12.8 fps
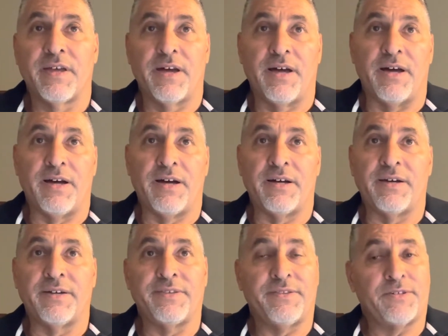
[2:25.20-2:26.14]

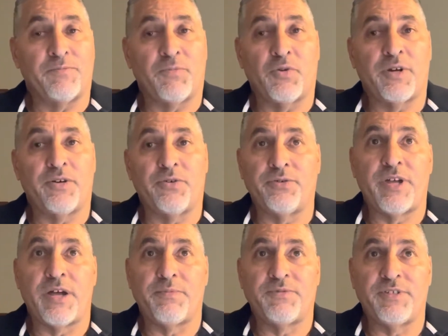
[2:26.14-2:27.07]
There are more loan
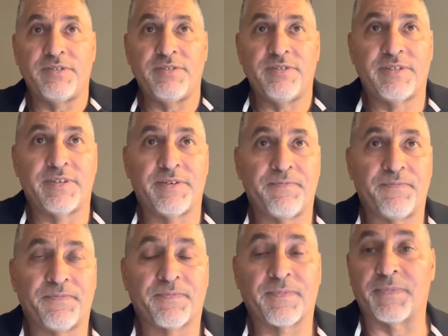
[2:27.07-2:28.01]
options.
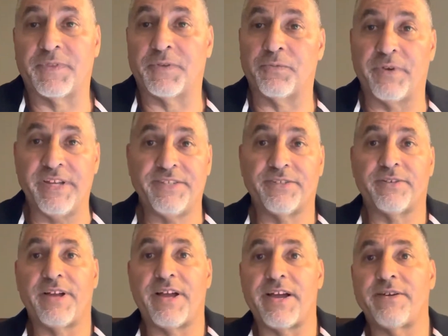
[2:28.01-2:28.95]
The rates
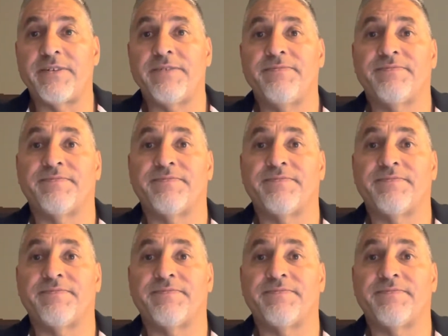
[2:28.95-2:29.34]
are higher.